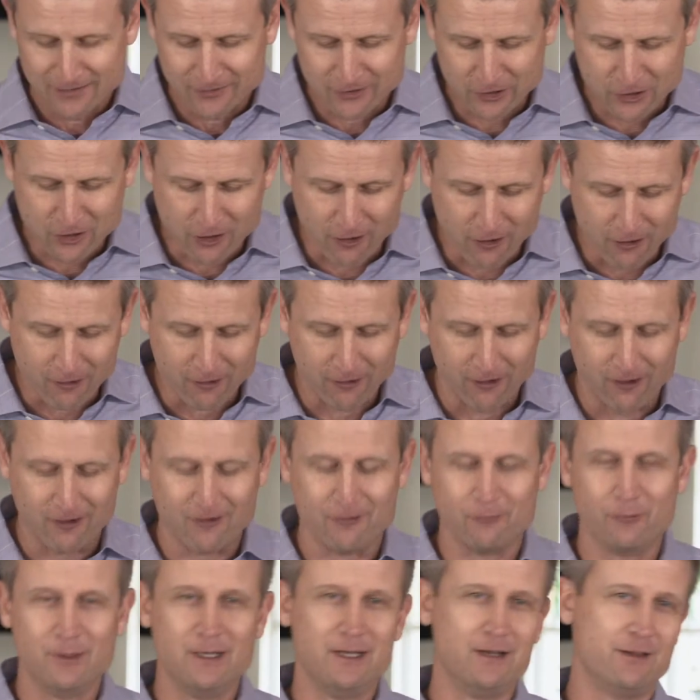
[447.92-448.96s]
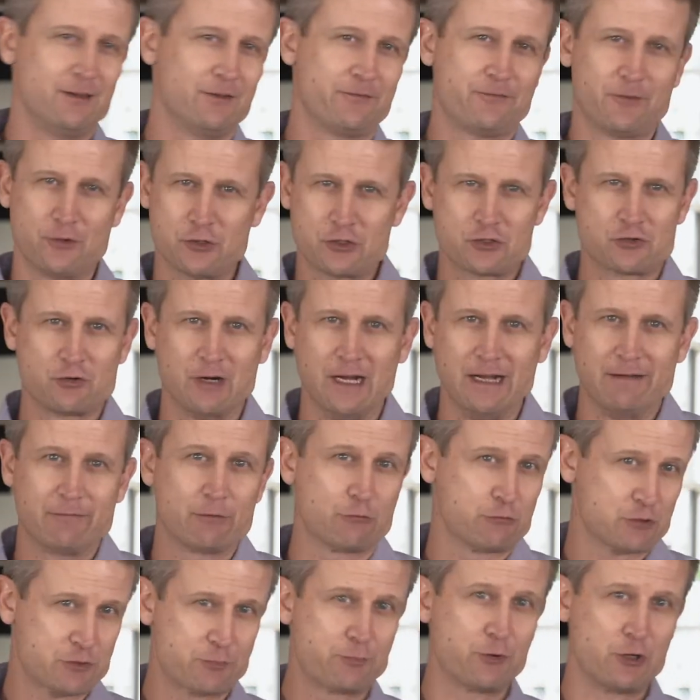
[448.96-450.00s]
the car? Well, the first driver
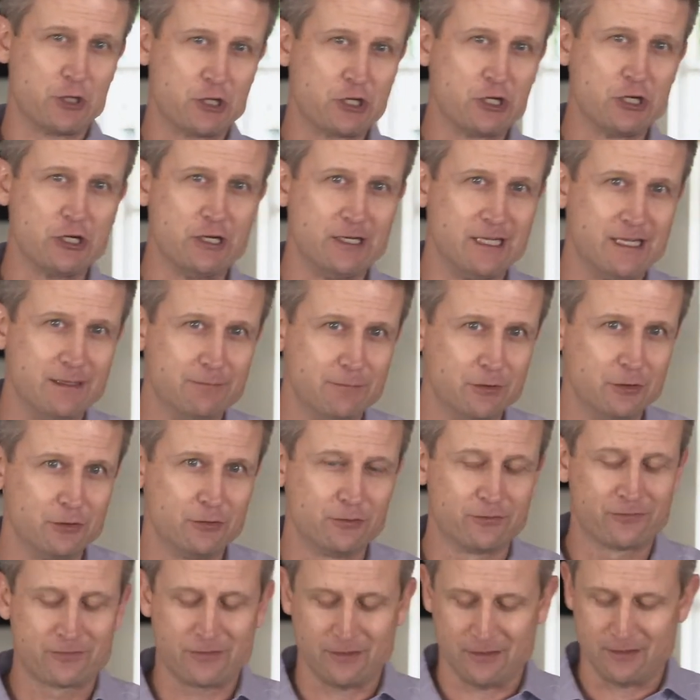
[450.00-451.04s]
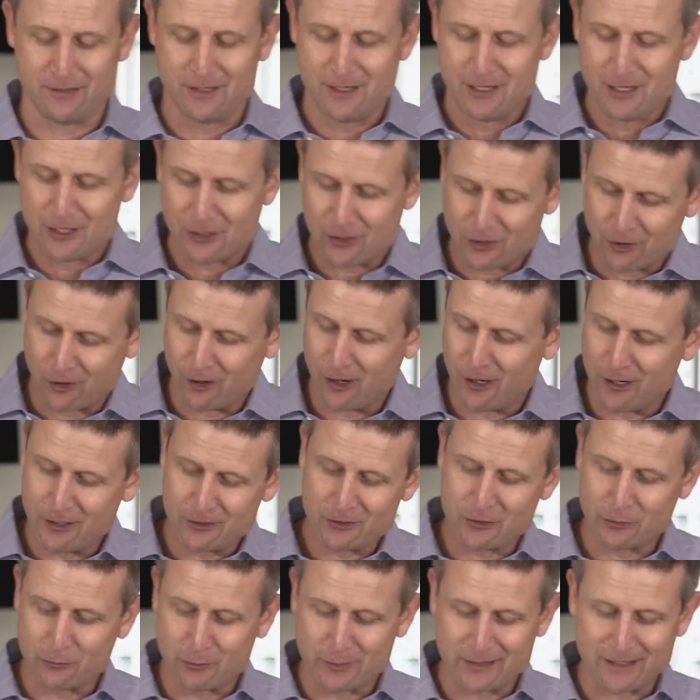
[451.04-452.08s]
was pretty good. He moved the car
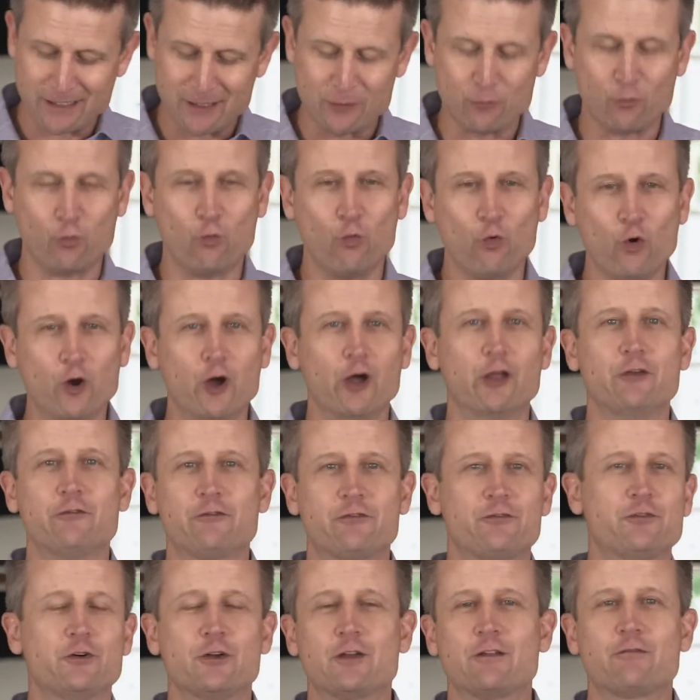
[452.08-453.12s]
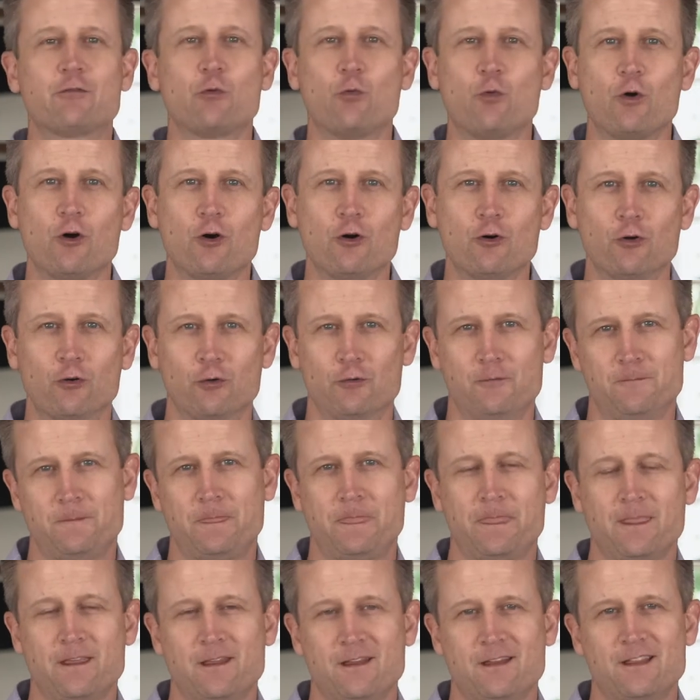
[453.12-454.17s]
to within one foot of the wall.
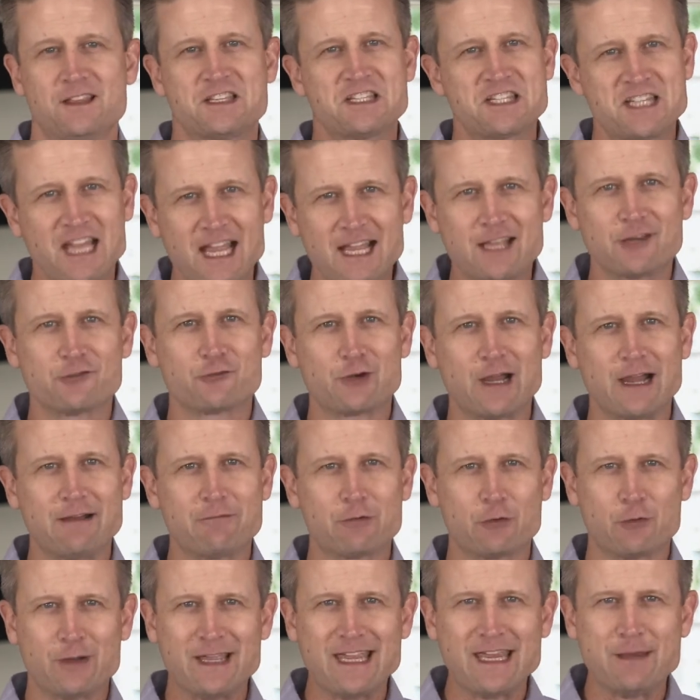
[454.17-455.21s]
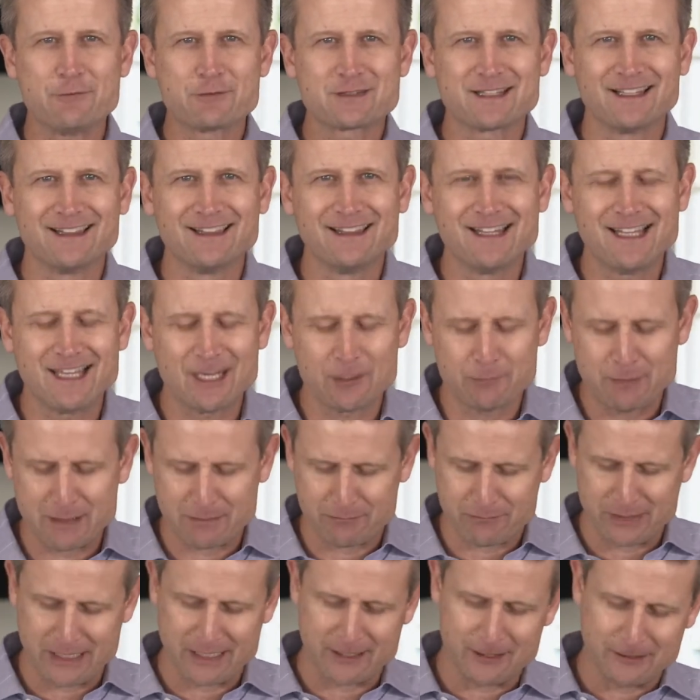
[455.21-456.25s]
Second driver, well, he was a little
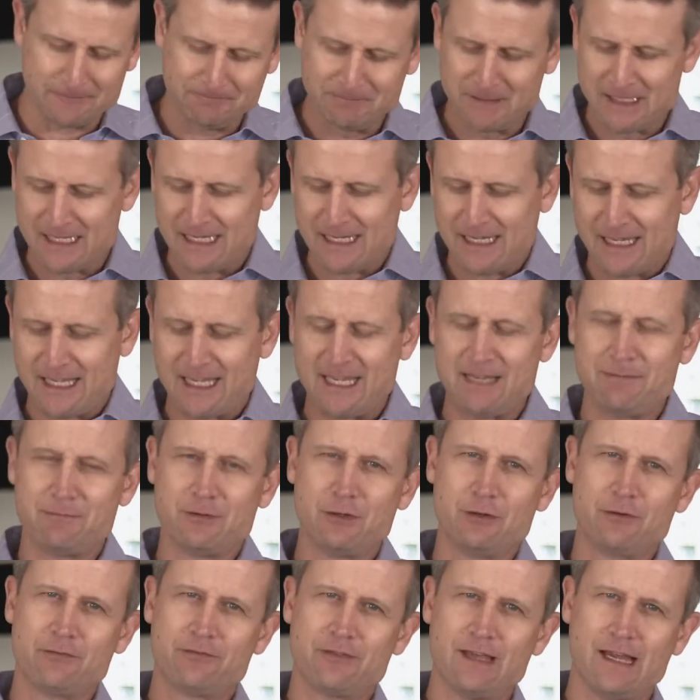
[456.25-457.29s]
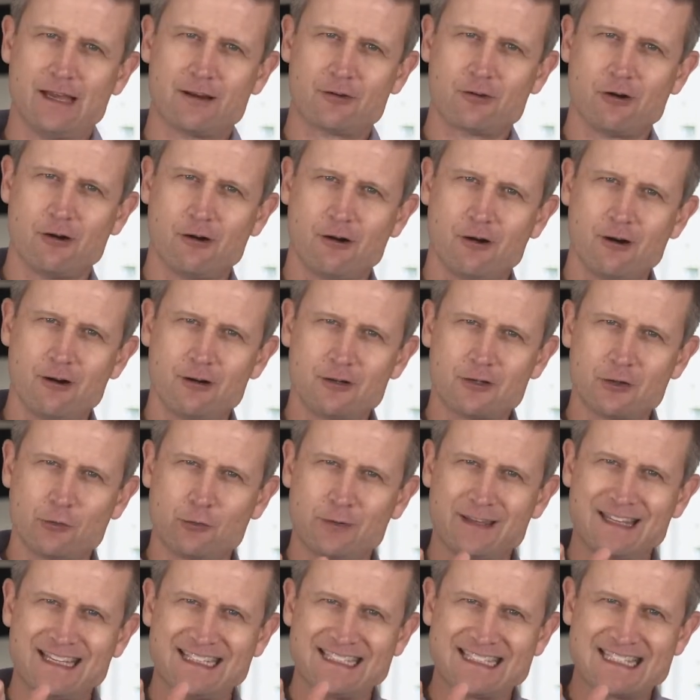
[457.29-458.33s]
bit better. He moved that car to
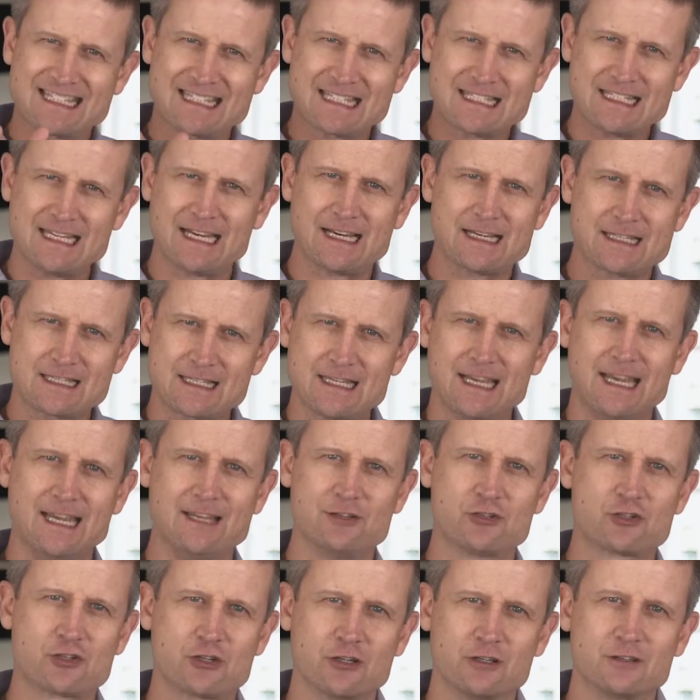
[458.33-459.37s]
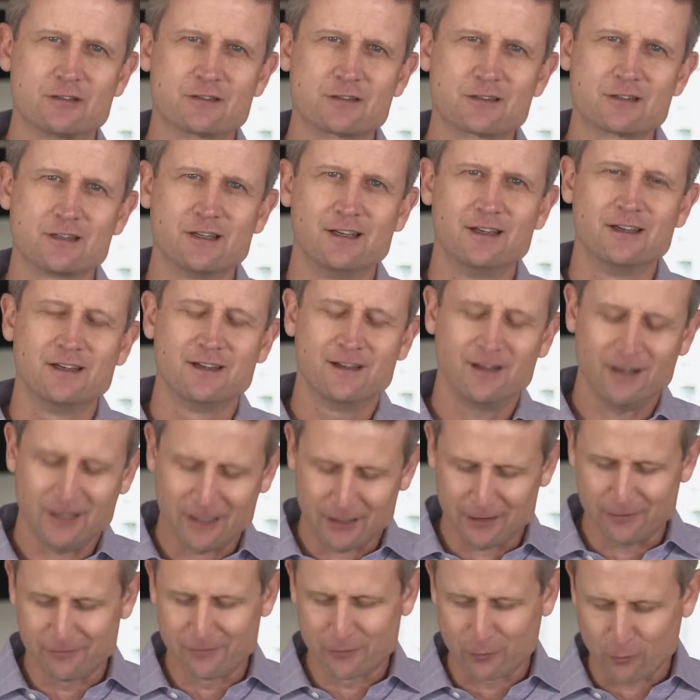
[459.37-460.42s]
within six inches
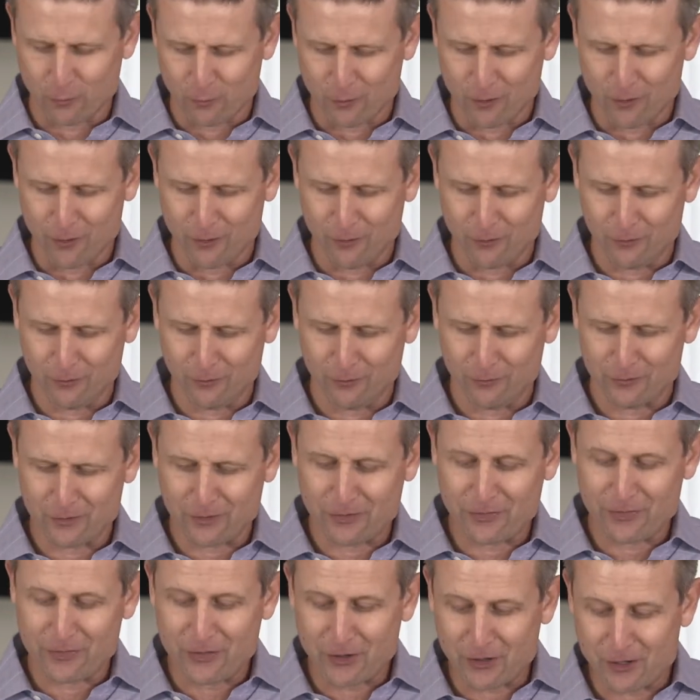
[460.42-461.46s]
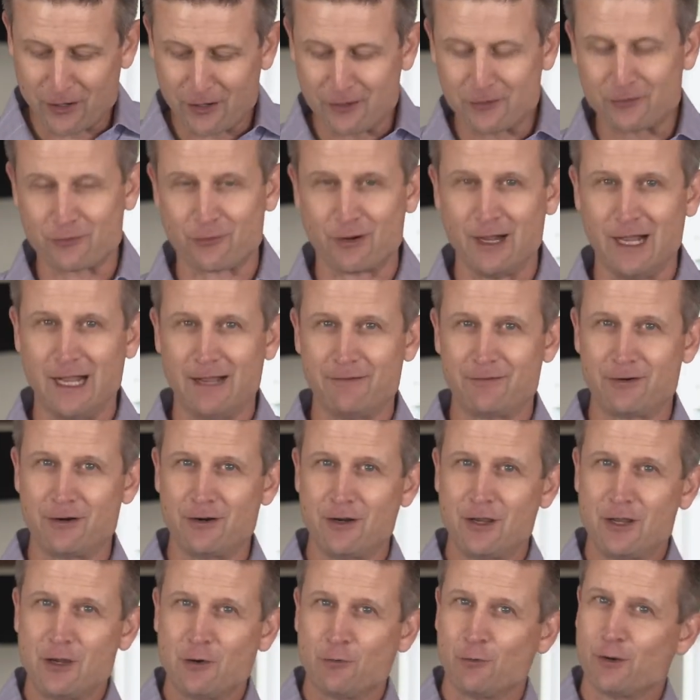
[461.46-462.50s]
of the wall. The third
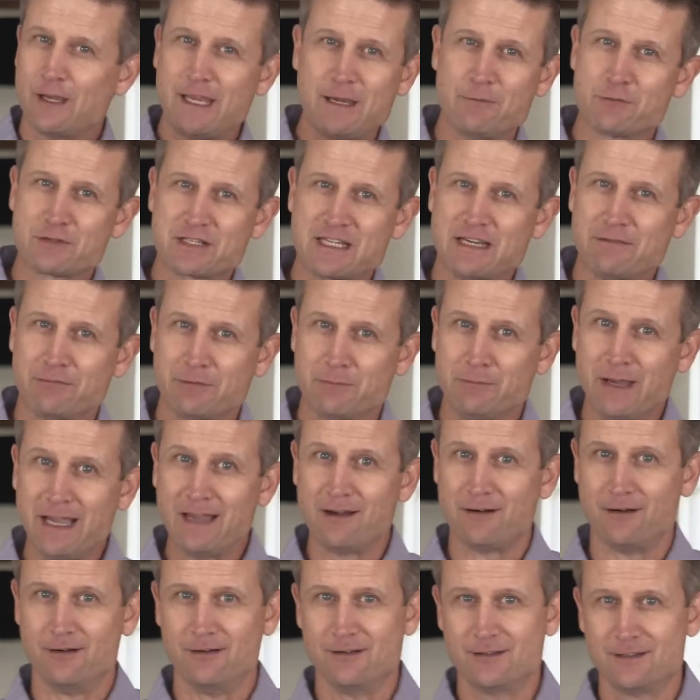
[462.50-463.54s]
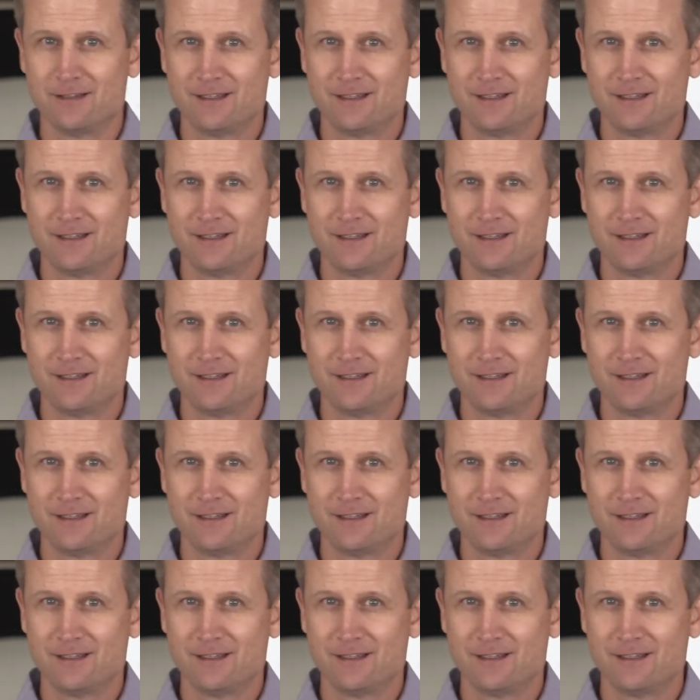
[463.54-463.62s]
driver, well, he was even better.